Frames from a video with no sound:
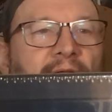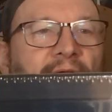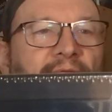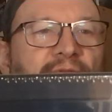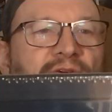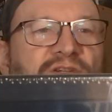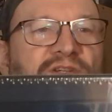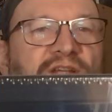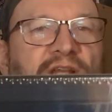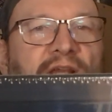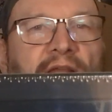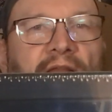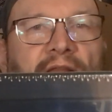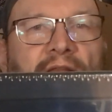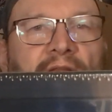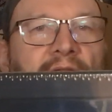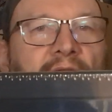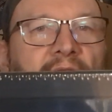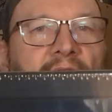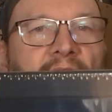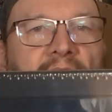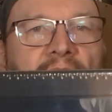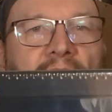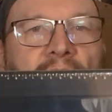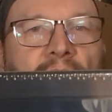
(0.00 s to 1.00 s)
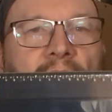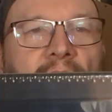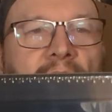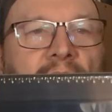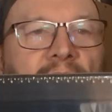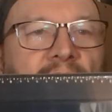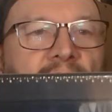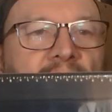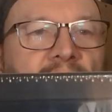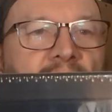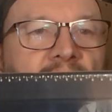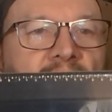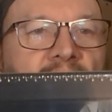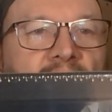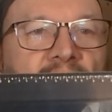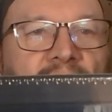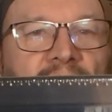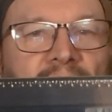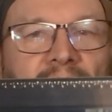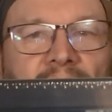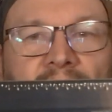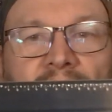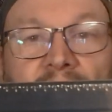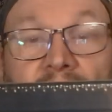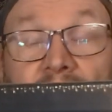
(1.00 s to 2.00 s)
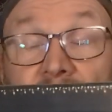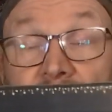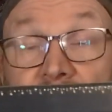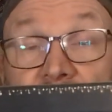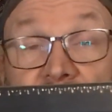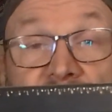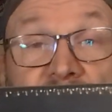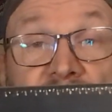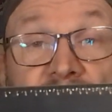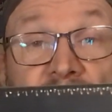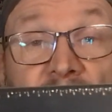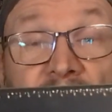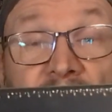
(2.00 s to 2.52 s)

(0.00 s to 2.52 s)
never seen anything like this